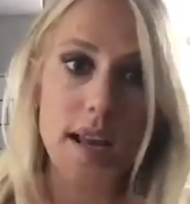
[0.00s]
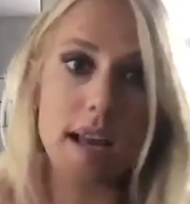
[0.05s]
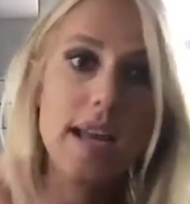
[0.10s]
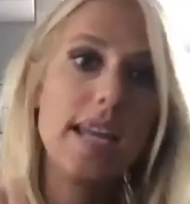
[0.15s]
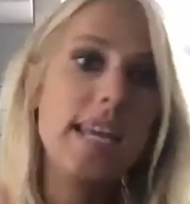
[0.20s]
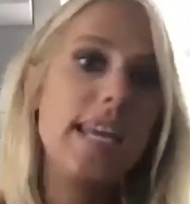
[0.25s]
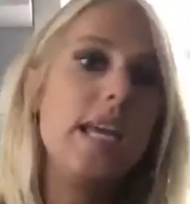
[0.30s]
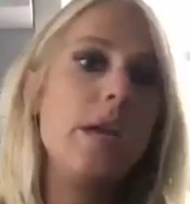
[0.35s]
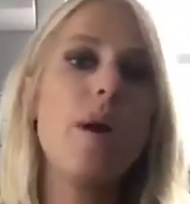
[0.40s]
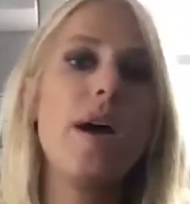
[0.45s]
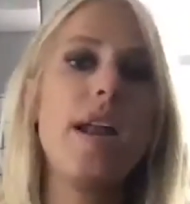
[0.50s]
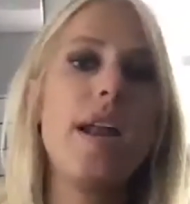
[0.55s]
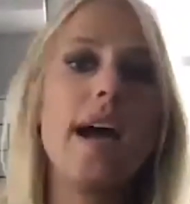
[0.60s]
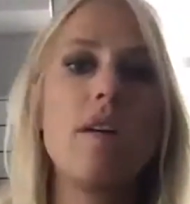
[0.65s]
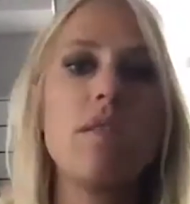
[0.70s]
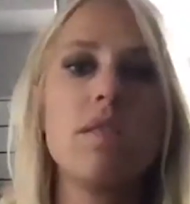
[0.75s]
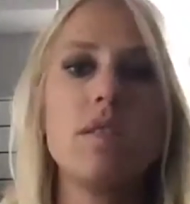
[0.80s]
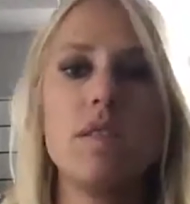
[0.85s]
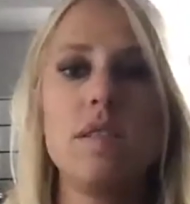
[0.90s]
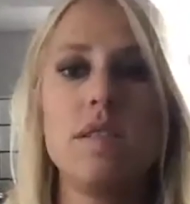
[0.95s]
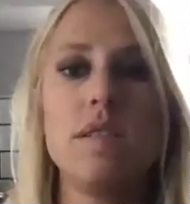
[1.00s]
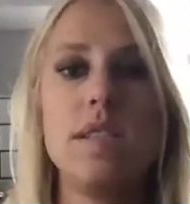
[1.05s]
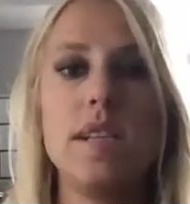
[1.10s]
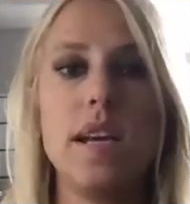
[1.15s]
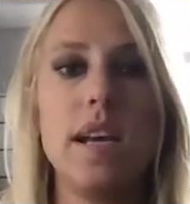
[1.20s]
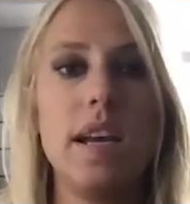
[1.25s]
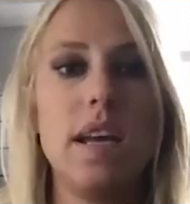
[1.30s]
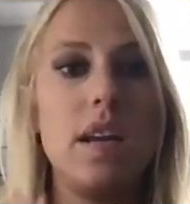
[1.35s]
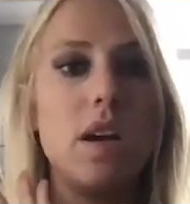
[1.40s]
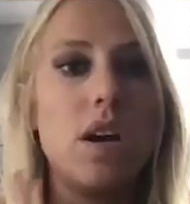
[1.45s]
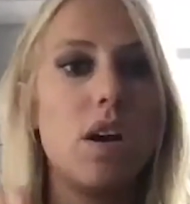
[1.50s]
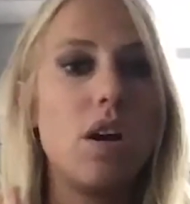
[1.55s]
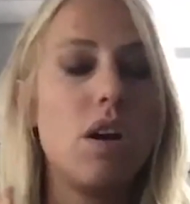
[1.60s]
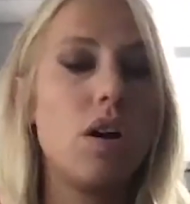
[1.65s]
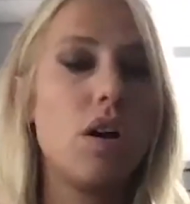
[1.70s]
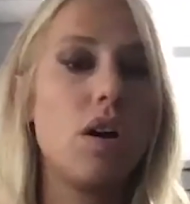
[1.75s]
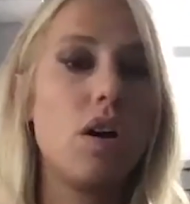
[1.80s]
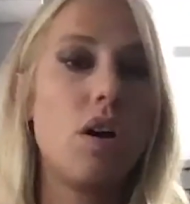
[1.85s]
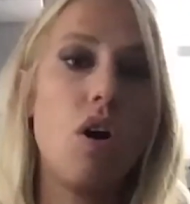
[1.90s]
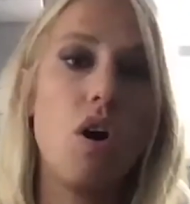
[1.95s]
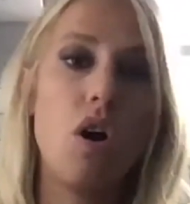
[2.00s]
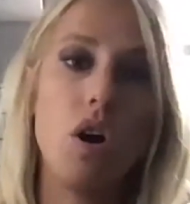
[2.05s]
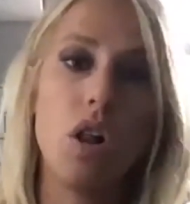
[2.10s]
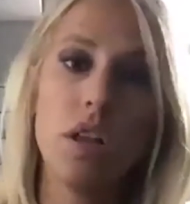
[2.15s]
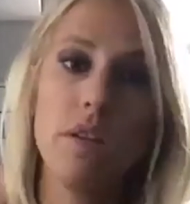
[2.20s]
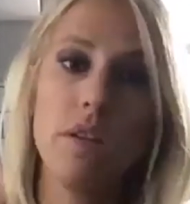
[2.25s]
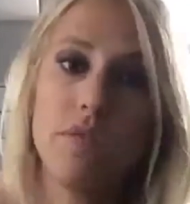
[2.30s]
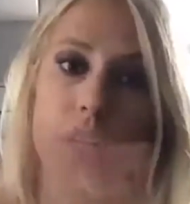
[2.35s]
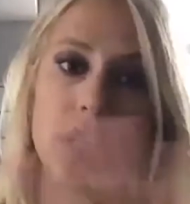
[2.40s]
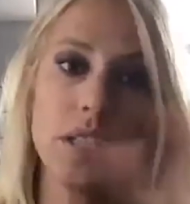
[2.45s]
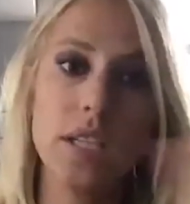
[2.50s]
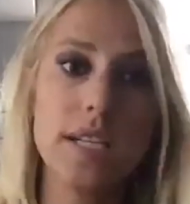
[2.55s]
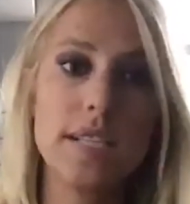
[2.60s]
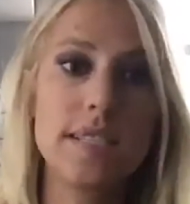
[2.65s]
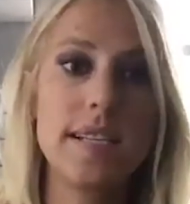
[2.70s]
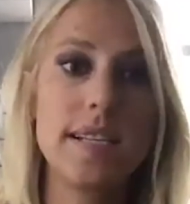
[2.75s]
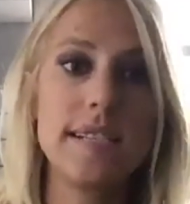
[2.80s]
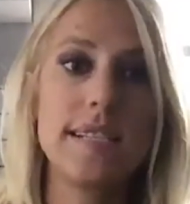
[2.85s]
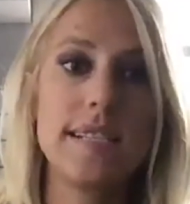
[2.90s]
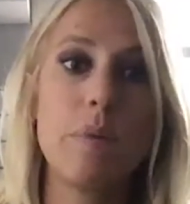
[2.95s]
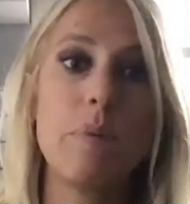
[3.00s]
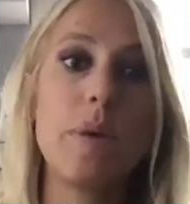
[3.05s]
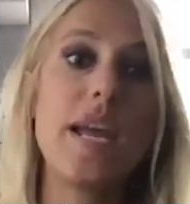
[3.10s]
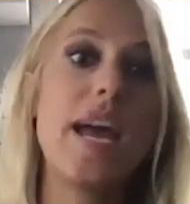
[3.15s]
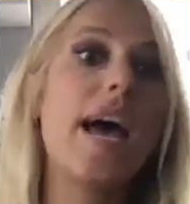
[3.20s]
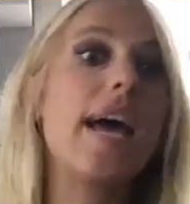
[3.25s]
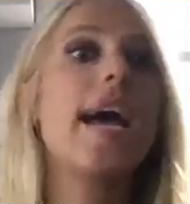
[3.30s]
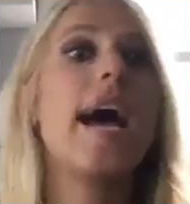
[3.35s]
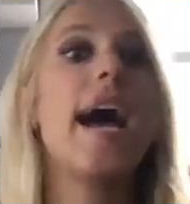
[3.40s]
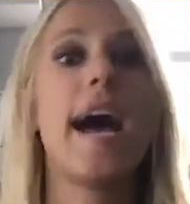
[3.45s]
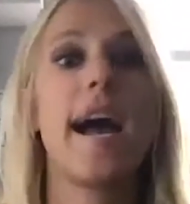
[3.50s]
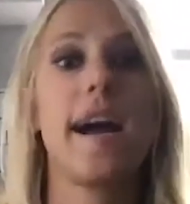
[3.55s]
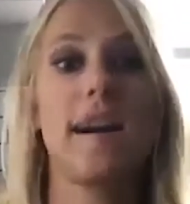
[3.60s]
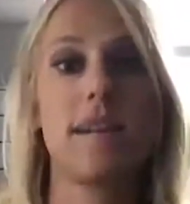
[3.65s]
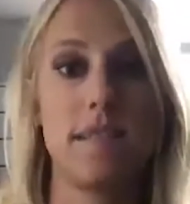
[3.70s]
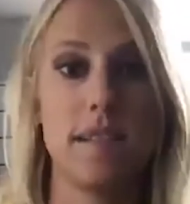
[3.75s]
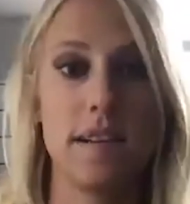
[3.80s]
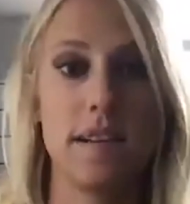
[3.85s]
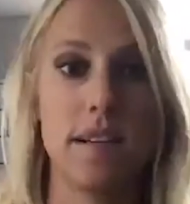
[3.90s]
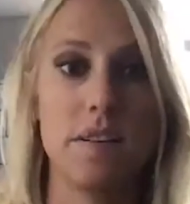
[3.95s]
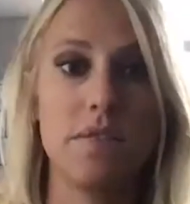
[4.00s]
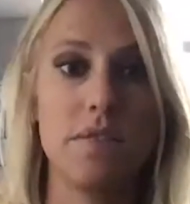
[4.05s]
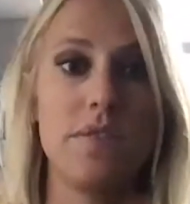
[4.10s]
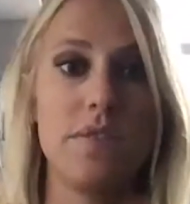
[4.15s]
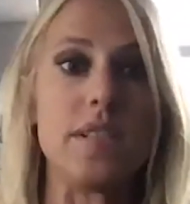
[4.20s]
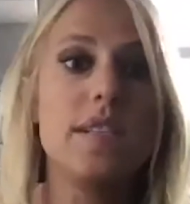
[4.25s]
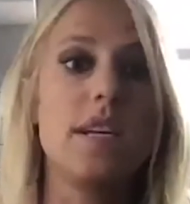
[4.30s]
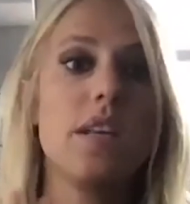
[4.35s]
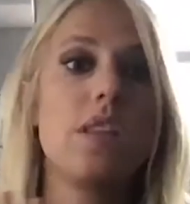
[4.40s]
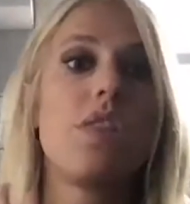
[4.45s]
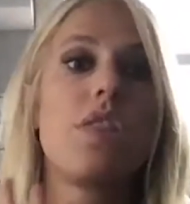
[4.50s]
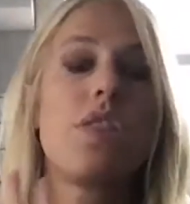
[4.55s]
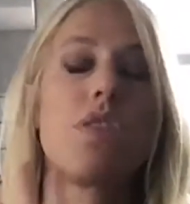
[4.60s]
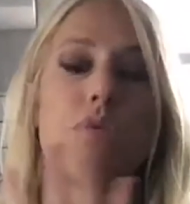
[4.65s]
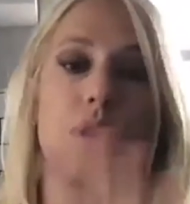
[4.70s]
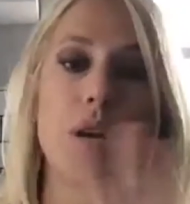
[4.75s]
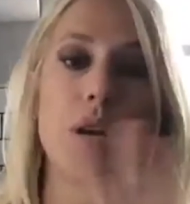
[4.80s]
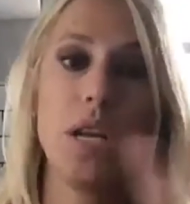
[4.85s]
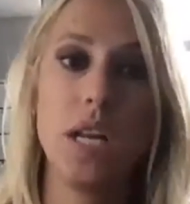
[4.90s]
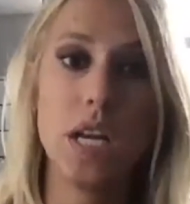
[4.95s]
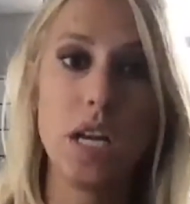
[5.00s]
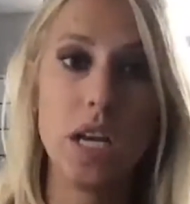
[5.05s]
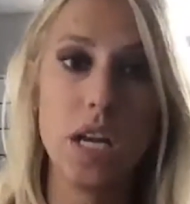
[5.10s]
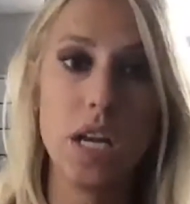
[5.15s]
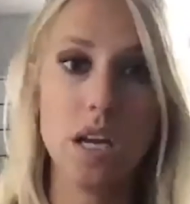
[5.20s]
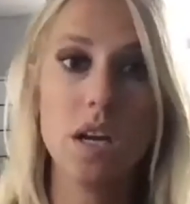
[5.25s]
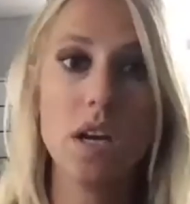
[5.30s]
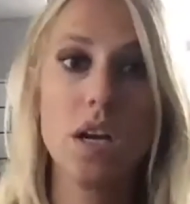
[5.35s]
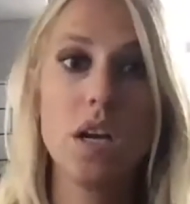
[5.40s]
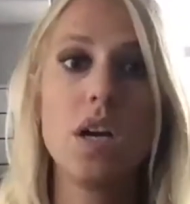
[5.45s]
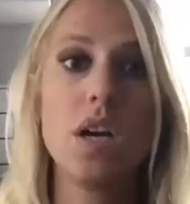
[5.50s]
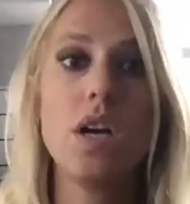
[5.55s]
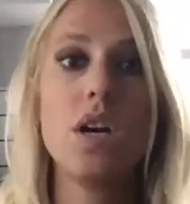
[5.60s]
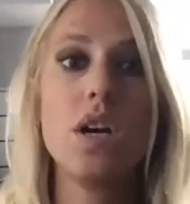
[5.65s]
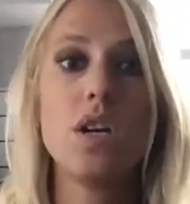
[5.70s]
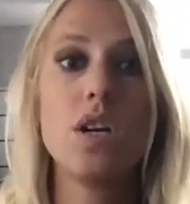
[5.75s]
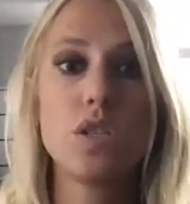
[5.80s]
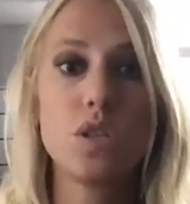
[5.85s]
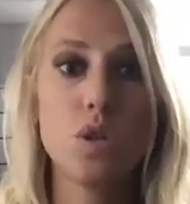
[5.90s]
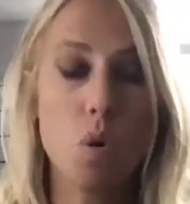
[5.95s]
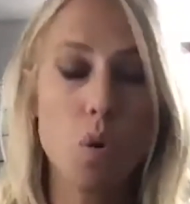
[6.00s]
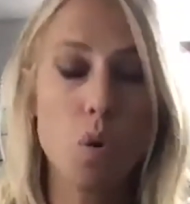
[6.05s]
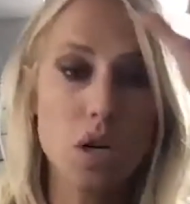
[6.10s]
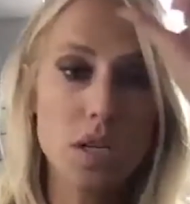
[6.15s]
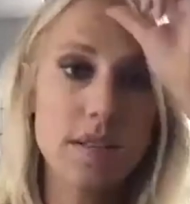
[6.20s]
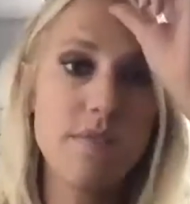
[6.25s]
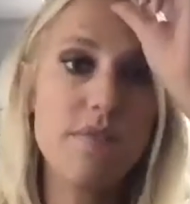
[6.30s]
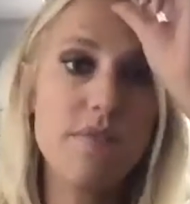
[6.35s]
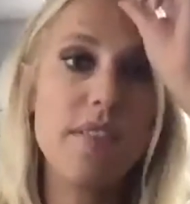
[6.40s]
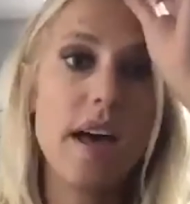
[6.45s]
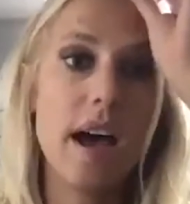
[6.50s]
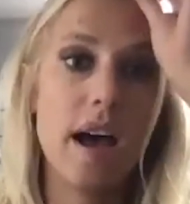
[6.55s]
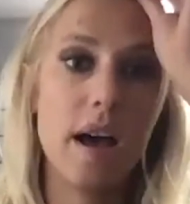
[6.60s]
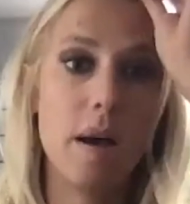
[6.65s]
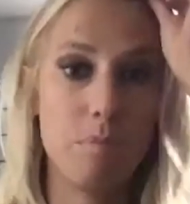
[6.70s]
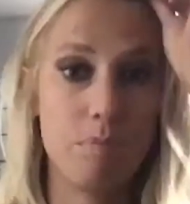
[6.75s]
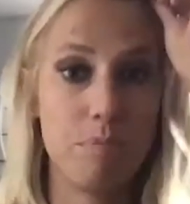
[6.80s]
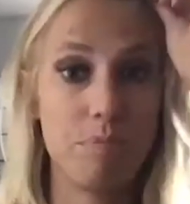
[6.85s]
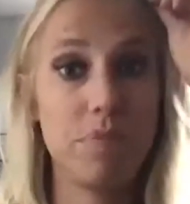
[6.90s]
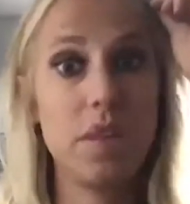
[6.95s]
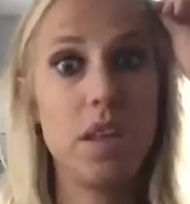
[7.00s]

He went out and did all of our listings that we had active and did 3D tours of them.